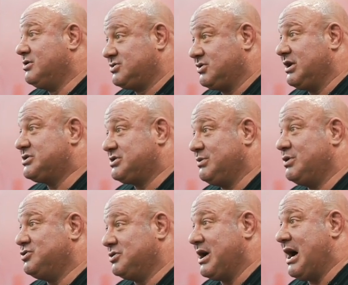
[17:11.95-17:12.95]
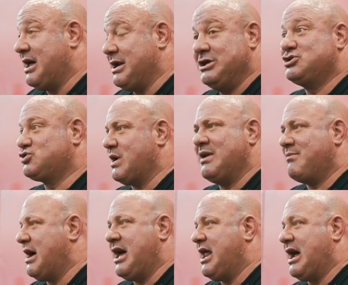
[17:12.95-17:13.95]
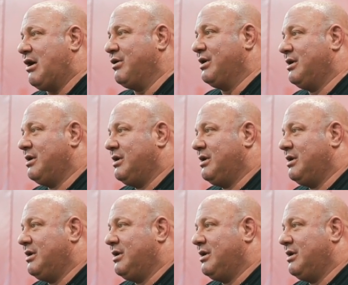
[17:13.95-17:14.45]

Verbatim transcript: So let's see what you got. And he straightened my head out.